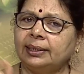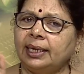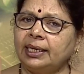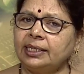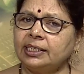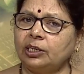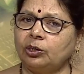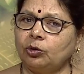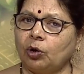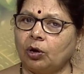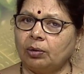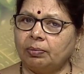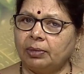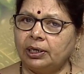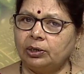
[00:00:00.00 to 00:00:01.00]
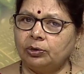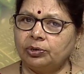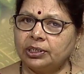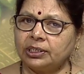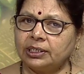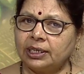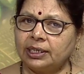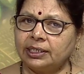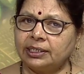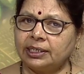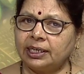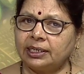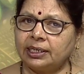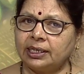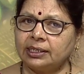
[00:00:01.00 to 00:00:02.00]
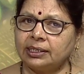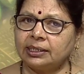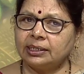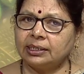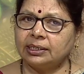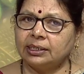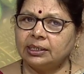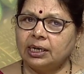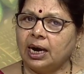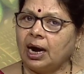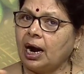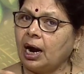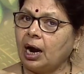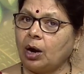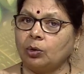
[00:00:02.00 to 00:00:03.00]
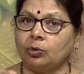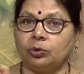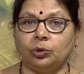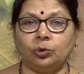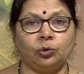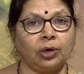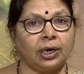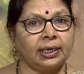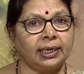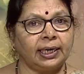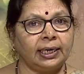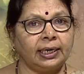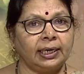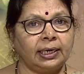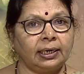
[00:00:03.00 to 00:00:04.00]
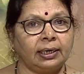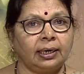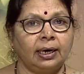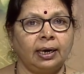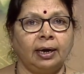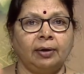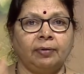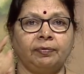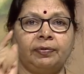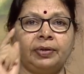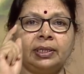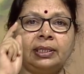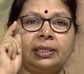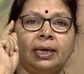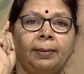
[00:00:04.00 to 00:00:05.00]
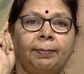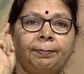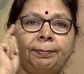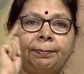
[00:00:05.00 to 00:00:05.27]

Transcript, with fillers: There is a normal nutritional status, how you attain it with the